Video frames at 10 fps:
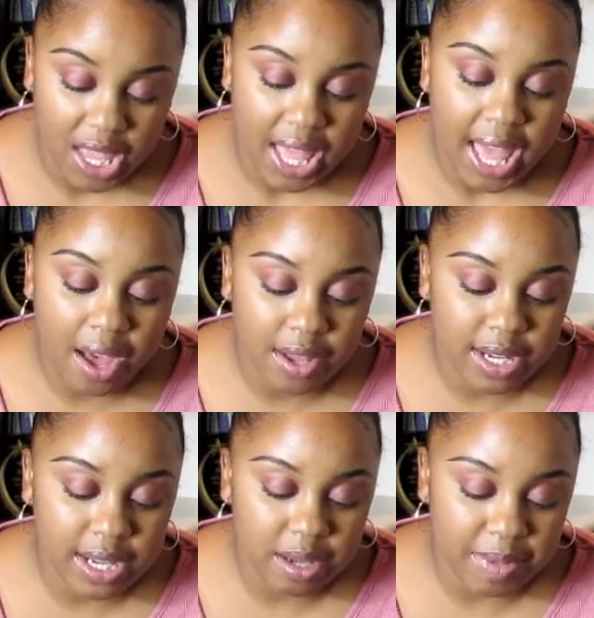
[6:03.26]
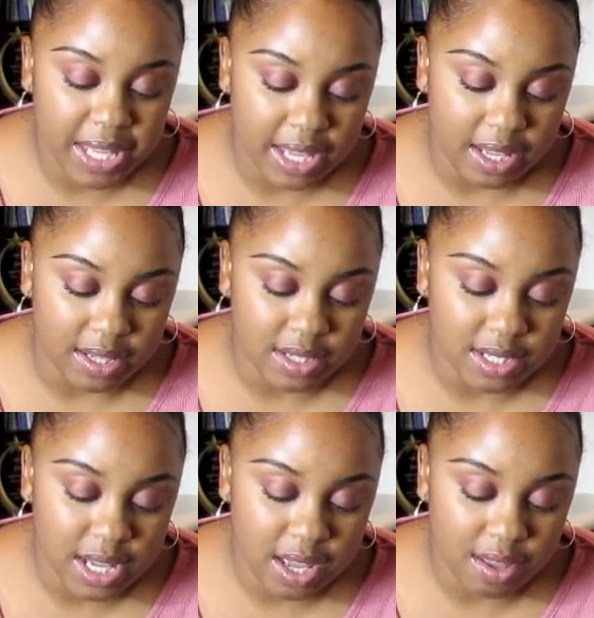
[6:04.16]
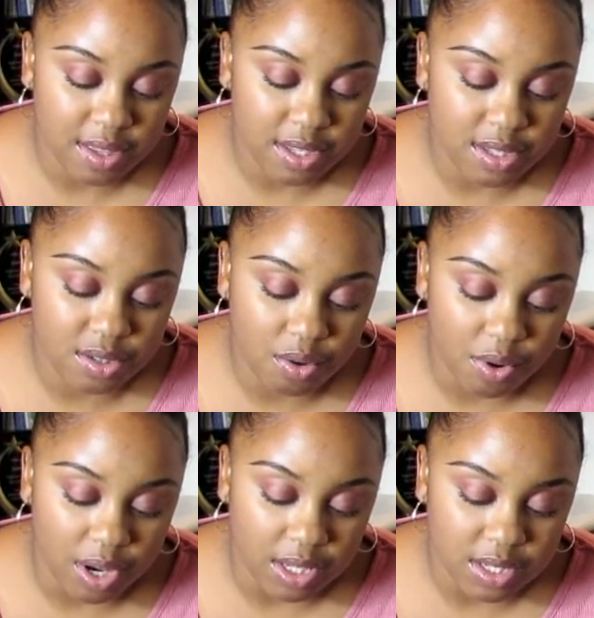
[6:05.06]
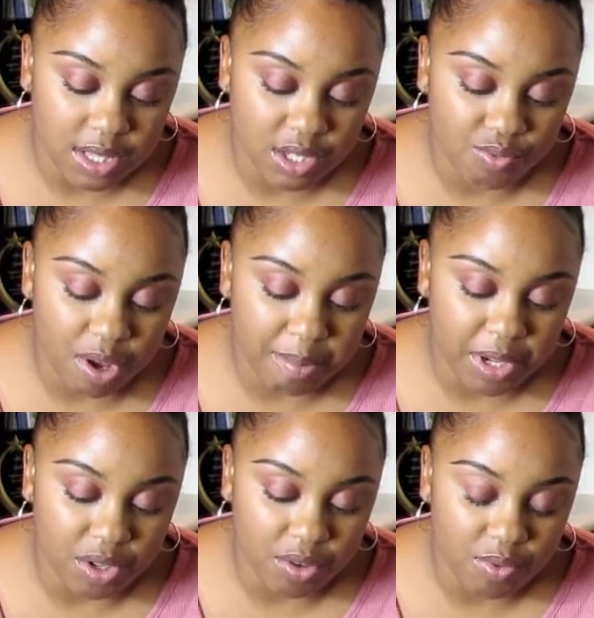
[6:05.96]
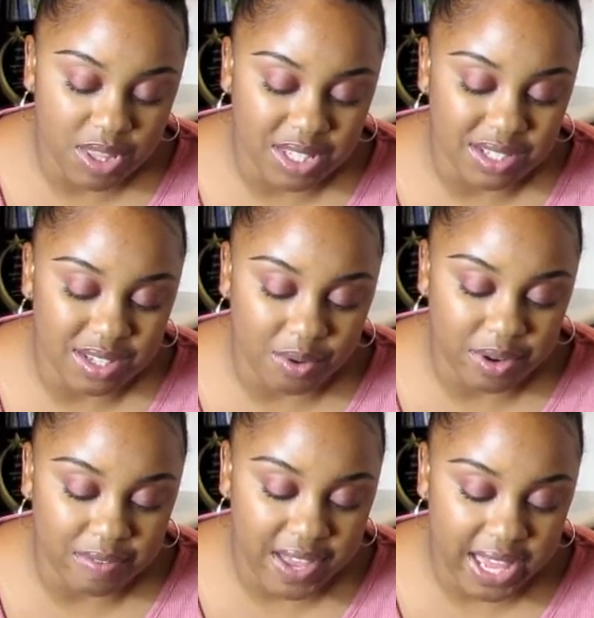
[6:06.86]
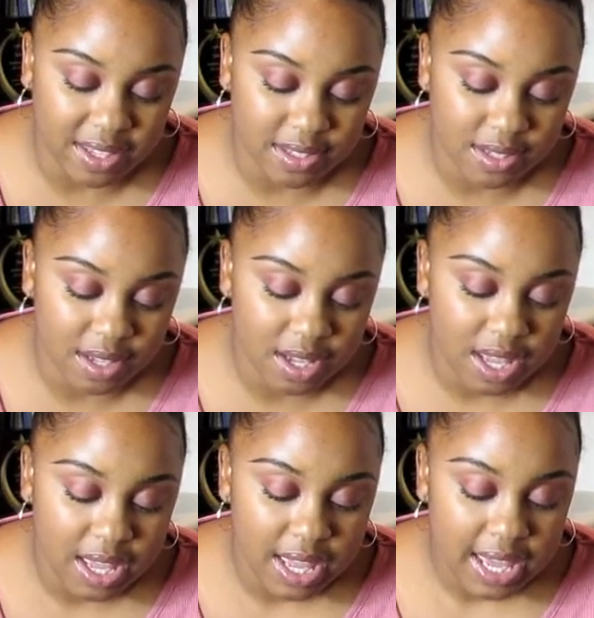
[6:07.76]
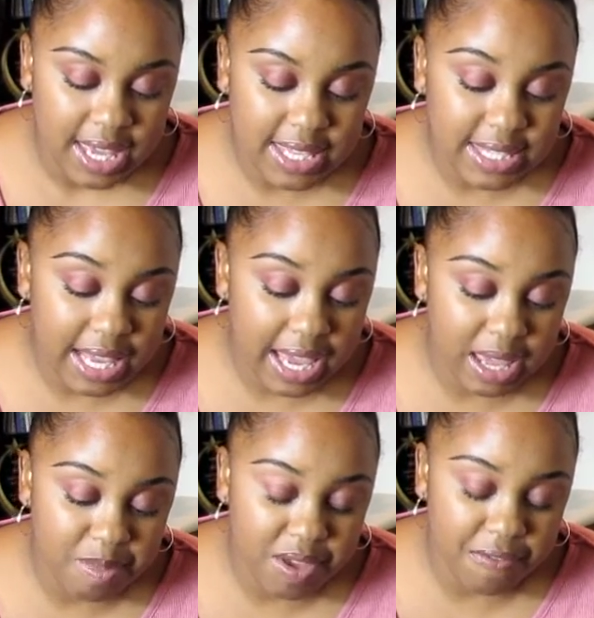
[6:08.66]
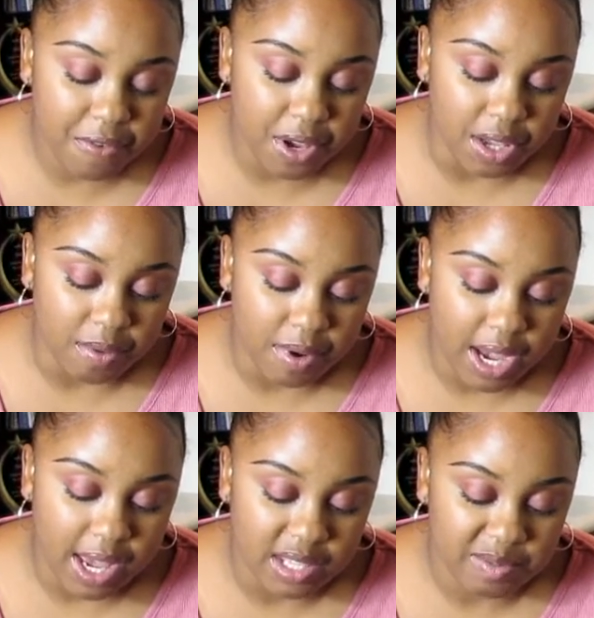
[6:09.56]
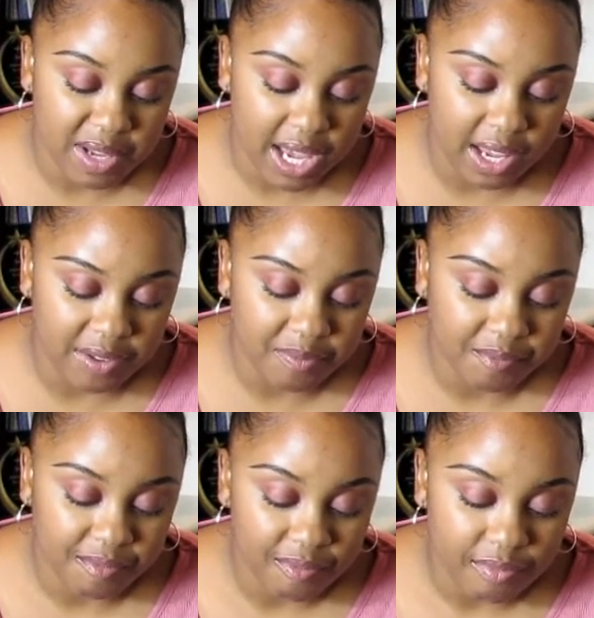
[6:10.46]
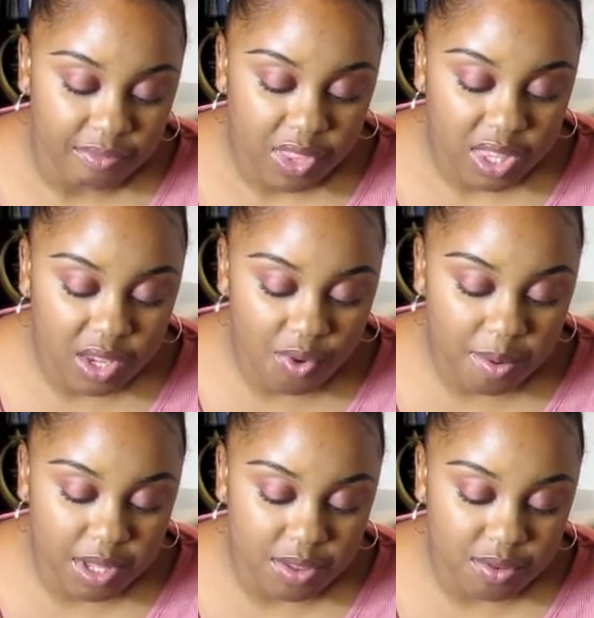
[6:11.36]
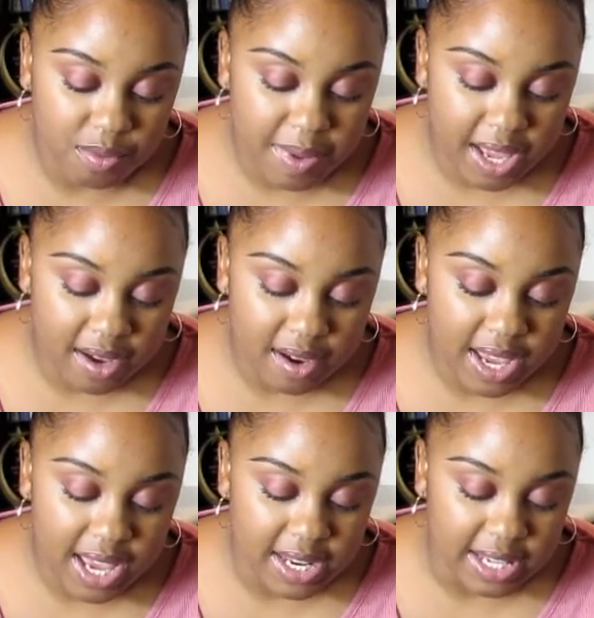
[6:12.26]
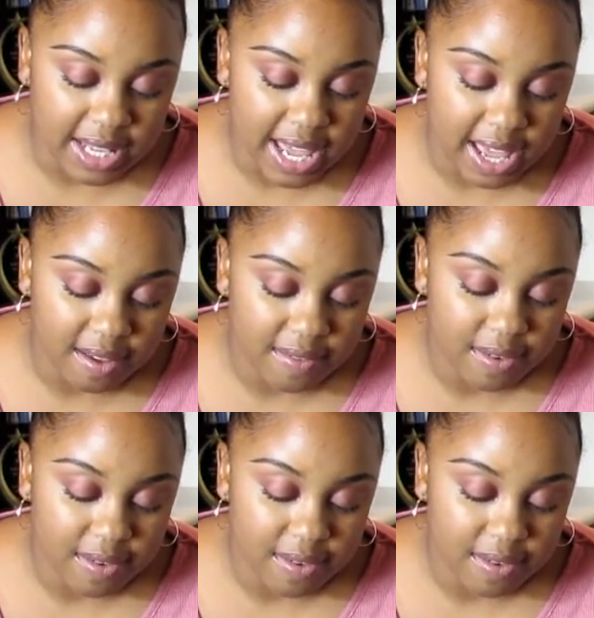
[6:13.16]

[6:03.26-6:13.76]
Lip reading: How could he begin to tell his story to this woman with the stony face? "He say he be free," Uriah explained. The woman threw back her head and laughed.